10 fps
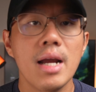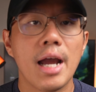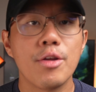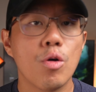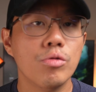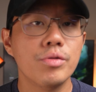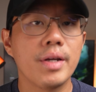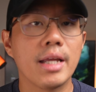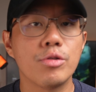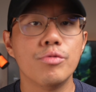And you also
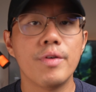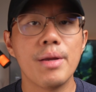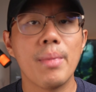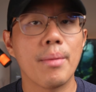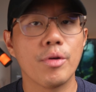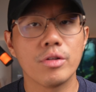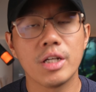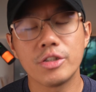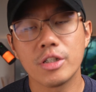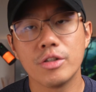get to remap your
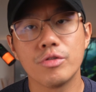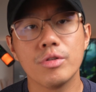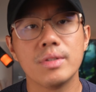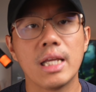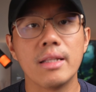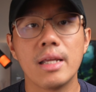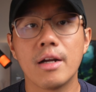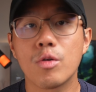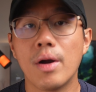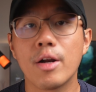touch controls, and they
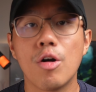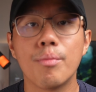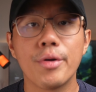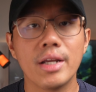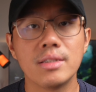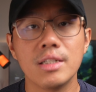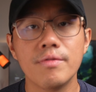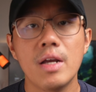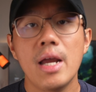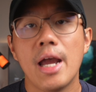are quite
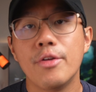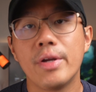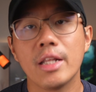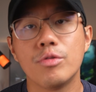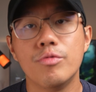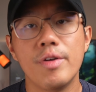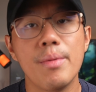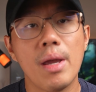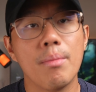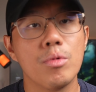comprehensive, and you get to
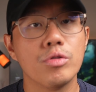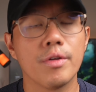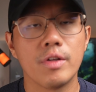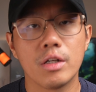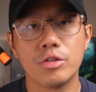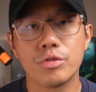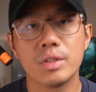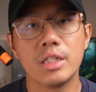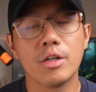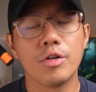remap most of the
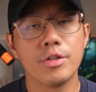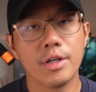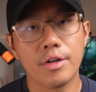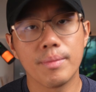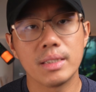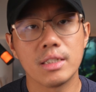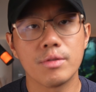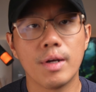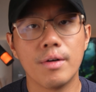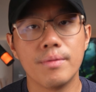controls here on your earbuds
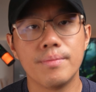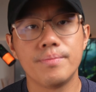as well.